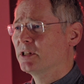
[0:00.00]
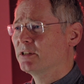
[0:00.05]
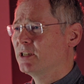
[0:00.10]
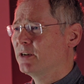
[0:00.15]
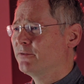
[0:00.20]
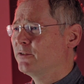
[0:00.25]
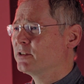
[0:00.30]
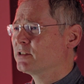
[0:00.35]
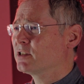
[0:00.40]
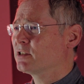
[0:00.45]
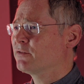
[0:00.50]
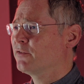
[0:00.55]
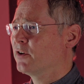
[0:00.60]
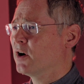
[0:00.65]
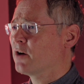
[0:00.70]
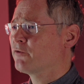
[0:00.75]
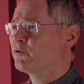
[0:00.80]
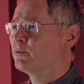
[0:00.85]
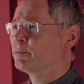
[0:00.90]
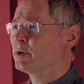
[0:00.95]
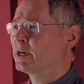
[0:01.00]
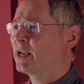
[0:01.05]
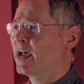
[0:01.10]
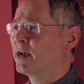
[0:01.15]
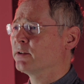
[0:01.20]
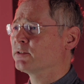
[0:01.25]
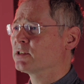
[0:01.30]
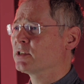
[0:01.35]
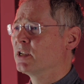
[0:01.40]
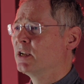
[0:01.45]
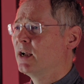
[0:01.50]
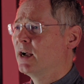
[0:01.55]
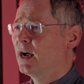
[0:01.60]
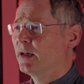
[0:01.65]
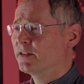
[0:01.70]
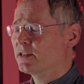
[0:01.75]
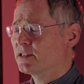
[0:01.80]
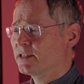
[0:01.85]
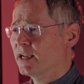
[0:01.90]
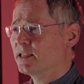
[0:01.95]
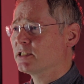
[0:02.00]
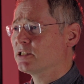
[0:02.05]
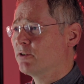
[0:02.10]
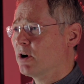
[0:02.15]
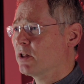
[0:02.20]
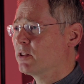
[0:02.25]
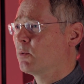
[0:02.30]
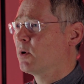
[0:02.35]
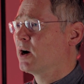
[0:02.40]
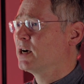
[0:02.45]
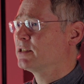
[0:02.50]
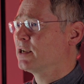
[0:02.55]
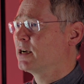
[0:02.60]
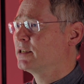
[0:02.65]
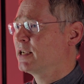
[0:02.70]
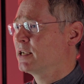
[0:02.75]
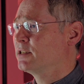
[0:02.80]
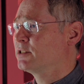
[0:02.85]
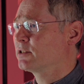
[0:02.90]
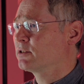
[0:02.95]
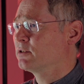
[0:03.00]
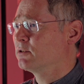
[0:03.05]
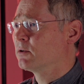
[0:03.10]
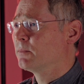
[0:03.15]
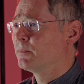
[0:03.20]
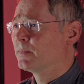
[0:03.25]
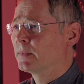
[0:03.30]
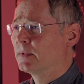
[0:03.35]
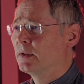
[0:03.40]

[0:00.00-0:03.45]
the difference is far from pronounced and the sets are otherwise identical.